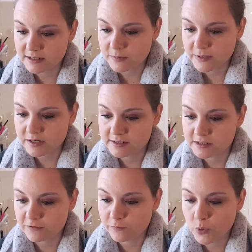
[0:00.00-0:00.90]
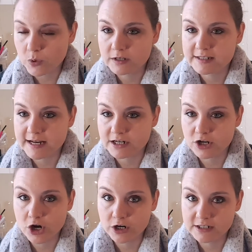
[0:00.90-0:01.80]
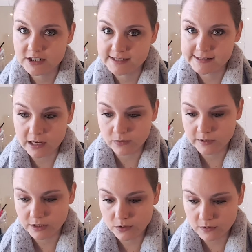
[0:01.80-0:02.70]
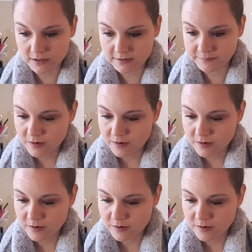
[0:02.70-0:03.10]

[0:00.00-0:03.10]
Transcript: the appearance of pores and encourages cell renewal.